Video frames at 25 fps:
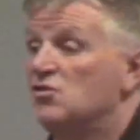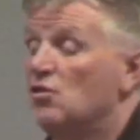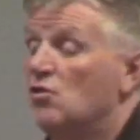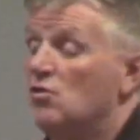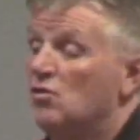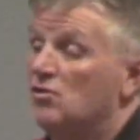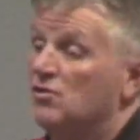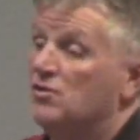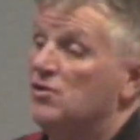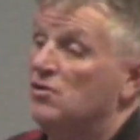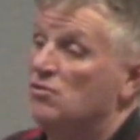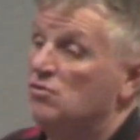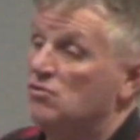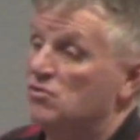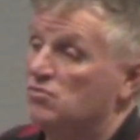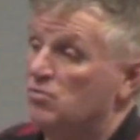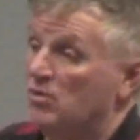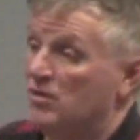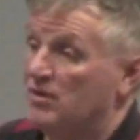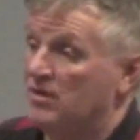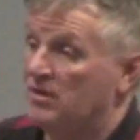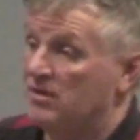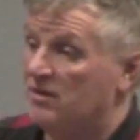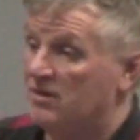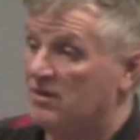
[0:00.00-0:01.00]
how to use
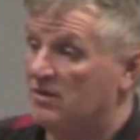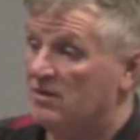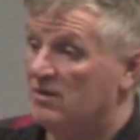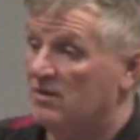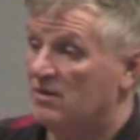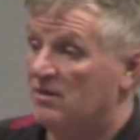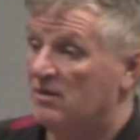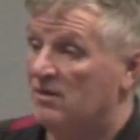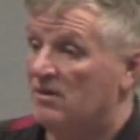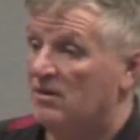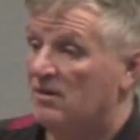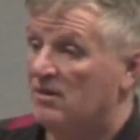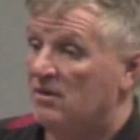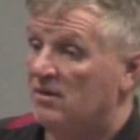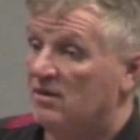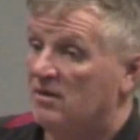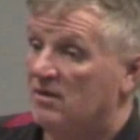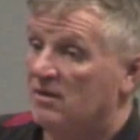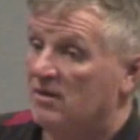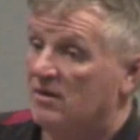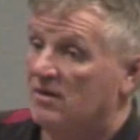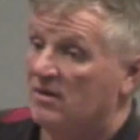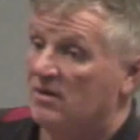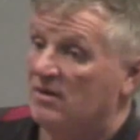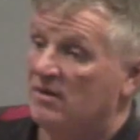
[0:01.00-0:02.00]
one.
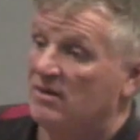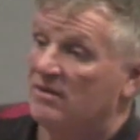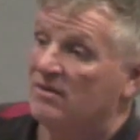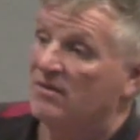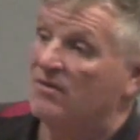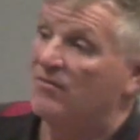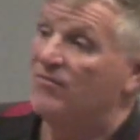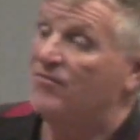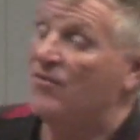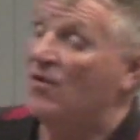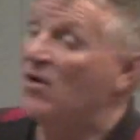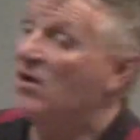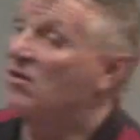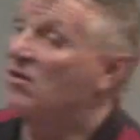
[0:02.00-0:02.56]
The fire